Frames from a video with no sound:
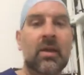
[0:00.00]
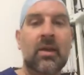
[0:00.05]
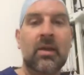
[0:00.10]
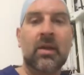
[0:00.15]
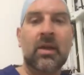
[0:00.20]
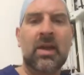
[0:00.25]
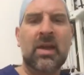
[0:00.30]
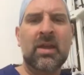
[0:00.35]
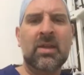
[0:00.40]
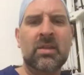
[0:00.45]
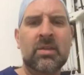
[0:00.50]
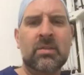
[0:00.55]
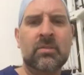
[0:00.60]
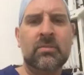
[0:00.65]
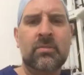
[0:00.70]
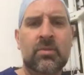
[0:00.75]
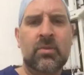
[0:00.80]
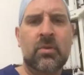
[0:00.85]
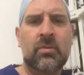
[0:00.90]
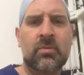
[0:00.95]
I had some
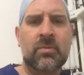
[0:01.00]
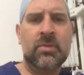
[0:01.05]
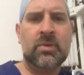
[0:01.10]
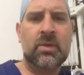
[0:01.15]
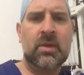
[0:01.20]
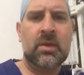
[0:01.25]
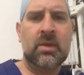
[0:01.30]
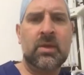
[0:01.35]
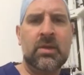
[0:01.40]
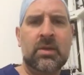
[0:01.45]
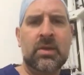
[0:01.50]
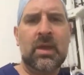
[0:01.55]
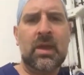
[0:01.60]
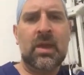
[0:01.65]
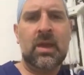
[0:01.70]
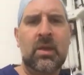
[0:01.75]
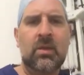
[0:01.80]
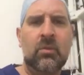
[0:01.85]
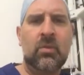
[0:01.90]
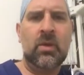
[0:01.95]
problems the other
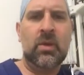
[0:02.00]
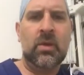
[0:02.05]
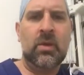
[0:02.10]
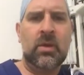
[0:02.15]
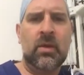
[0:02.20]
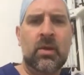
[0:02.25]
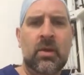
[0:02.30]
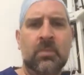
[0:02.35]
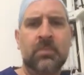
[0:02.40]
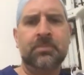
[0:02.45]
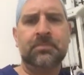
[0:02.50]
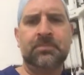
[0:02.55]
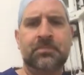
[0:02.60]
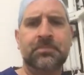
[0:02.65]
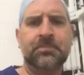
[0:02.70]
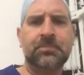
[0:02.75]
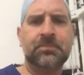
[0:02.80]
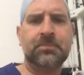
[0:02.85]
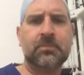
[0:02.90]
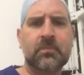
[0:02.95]
day with um,
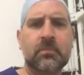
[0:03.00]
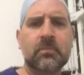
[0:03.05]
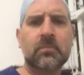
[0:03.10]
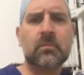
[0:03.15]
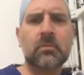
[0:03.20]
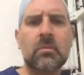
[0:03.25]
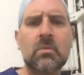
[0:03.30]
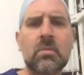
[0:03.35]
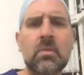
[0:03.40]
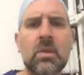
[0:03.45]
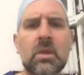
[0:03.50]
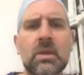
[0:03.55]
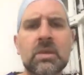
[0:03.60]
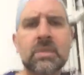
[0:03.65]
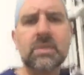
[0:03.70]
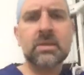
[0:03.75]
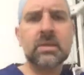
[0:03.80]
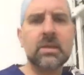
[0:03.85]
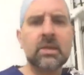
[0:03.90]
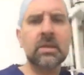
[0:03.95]

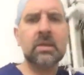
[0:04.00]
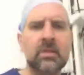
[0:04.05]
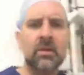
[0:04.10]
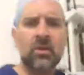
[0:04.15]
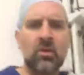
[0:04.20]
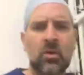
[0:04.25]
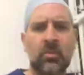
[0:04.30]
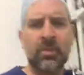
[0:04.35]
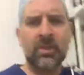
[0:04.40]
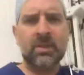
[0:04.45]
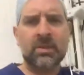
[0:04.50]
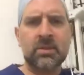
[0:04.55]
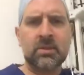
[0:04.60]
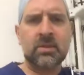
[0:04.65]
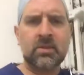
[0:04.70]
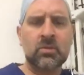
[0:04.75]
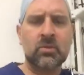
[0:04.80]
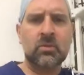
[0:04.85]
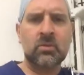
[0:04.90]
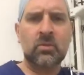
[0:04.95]
seeing comments. I
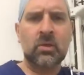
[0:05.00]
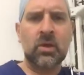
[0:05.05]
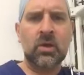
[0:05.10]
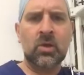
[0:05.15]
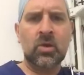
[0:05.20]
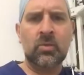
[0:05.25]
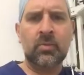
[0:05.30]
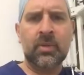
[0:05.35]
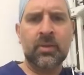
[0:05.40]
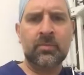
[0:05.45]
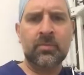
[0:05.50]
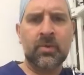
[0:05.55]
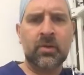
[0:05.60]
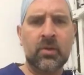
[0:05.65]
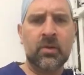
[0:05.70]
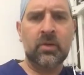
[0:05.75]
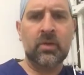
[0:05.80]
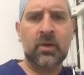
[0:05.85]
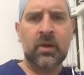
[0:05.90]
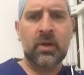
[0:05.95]
saw one comment, but
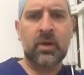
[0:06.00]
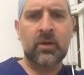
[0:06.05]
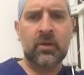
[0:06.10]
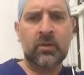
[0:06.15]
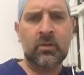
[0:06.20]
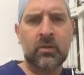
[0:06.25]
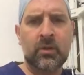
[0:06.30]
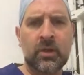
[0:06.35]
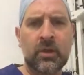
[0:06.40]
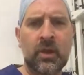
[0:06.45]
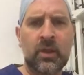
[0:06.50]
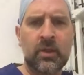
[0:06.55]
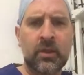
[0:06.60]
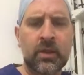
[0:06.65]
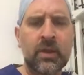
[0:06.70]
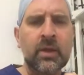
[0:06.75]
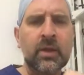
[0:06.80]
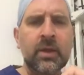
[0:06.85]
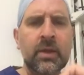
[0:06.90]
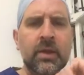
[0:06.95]
not, not another.
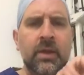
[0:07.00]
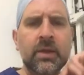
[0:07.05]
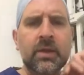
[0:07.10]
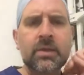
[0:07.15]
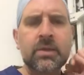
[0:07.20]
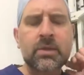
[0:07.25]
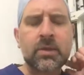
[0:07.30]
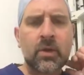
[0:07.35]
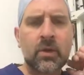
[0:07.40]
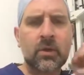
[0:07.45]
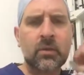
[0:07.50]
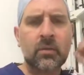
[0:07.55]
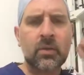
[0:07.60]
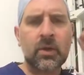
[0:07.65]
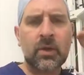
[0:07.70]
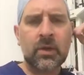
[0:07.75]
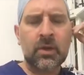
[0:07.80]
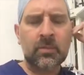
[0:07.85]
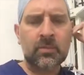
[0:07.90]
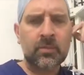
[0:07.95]
So
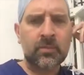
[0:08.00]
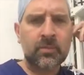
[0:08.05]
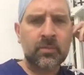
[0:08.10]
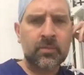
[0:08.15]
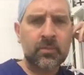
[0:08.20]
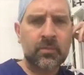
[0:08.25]
um,